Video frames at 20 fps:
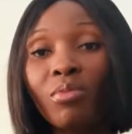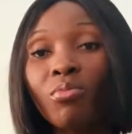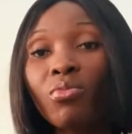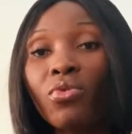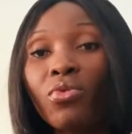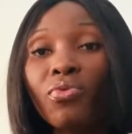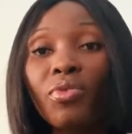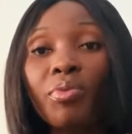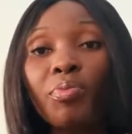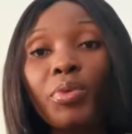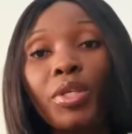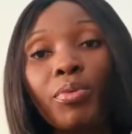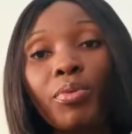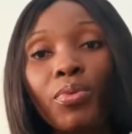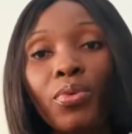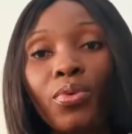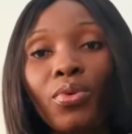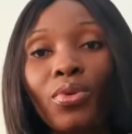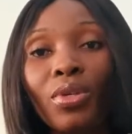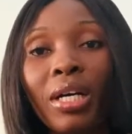movie
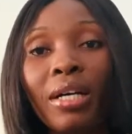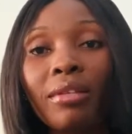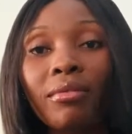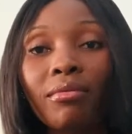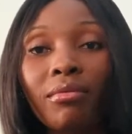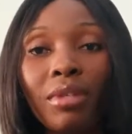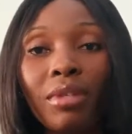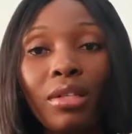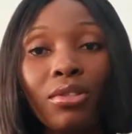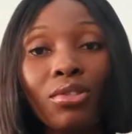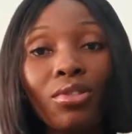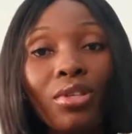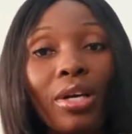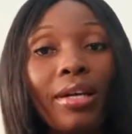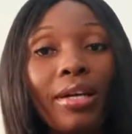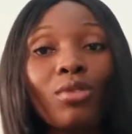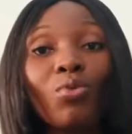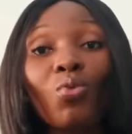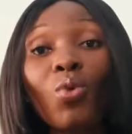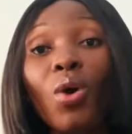people, can you
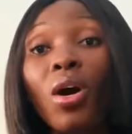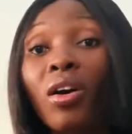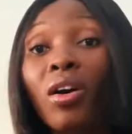guys work